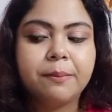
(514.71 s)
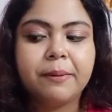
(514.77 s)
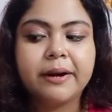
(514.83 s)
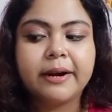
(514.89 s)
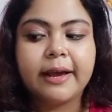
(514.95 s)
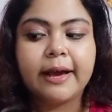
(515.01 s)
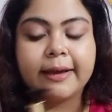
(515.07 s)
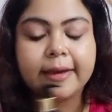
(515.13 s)

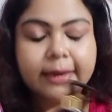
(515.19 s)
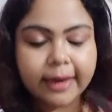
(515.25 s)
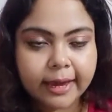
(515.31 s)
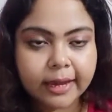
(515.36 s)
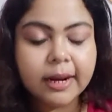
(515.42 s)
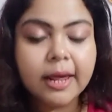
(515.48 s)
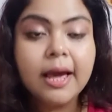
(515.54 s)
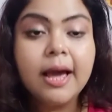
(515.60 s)
But
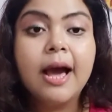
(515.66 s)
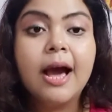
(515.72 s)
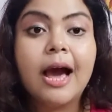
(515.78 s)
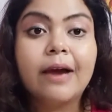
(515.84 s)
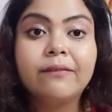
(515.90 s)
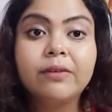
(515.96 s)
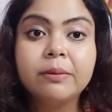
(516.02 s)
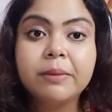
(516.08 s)
again,
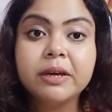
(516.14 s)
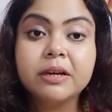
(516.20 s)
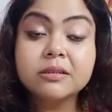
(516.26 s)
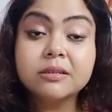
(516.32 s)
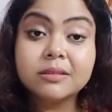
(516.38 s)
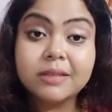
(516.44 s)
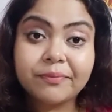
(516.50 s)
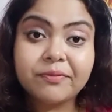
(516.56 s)
I will make a
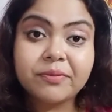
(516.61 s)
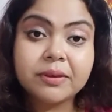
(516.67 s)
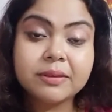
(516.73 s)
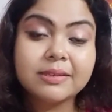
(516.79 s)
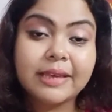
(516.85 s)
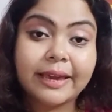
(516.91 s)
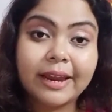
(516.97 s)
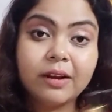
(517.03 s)
sec
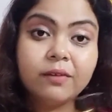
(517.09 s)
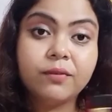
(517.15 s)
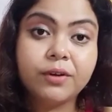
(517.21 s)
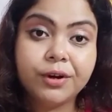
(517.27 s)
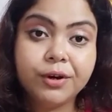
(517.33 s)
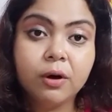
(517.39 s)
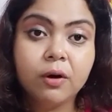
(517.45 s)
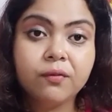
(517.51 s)
second
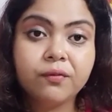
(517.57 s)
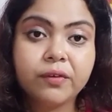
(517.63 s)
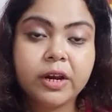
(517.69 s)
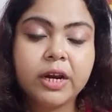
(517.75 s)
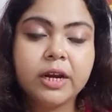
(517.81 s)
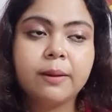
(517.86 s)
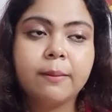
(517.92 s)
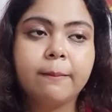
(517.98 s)
video of
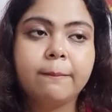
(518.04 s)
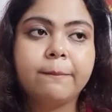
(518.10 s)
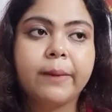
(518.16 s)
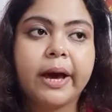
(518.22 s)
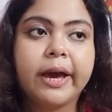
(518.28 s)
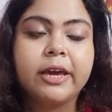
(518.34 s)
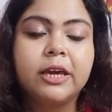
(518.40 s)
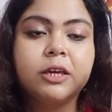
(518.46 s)
it
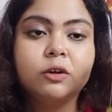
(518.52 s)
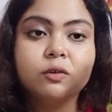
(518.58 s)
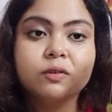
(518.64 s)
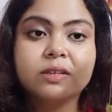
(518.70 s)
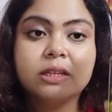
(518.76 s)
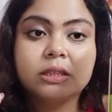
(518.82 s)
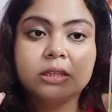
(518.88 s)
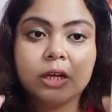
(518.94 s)
by
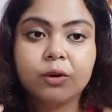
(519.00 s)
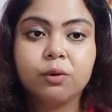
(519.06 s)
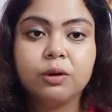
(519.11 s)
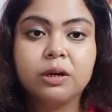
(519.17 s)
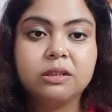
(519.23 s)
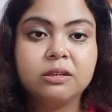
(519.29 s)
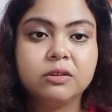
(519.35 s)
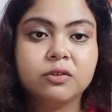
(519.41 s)
using
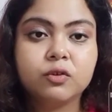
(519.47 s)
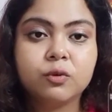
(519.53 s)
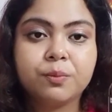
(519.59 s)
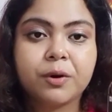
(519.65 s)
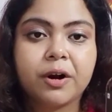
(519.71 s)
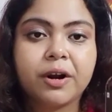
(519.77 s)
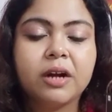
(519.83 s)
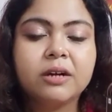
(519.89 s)
thoroughly these two
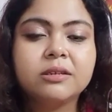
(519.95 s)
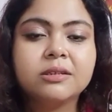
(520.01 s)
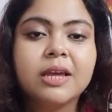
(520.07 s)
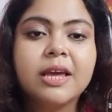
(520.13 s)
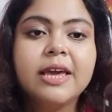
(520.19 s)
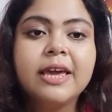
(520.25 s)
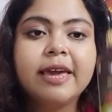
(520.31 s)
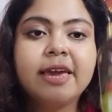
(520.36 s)
products.
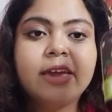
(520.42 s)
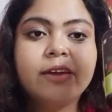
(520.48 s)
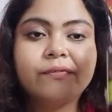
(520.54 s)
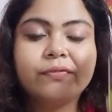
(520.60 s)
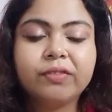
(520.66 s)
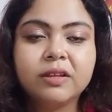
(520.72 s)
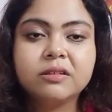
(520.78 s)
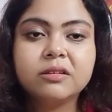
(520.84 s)

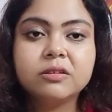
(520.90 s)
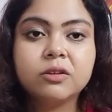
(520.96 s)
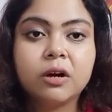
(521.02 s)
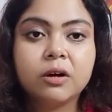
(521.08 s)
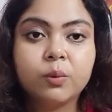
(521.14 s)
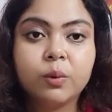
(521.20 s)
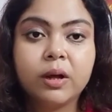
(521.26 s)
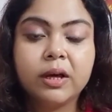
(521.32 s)
If this is
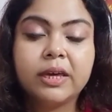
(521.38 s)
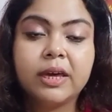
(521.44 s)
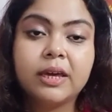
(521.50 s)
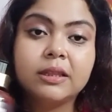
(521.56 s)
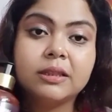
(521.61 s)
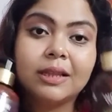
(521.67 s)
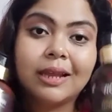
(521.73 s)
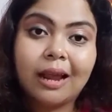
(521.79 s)
not
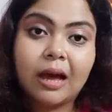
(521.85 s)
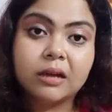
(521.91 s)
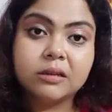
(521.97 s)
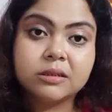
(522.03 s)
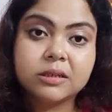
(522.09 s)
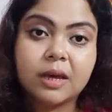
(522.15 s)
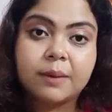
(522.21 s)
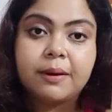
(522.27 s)
working the
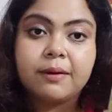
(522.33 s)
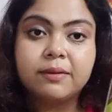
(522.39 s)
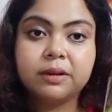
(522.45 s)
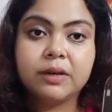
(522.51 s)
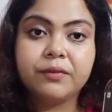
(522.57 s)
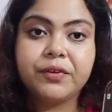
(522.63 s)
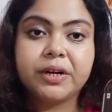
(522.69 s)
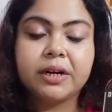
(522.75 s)
last time, I will
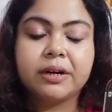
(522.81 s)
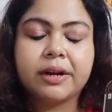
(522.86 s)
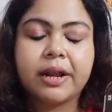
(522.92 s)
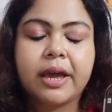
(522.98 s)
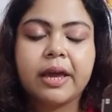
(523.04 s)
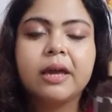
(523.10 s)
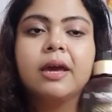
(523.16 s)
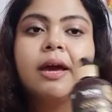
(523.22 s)
give it a
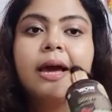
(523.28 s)
try.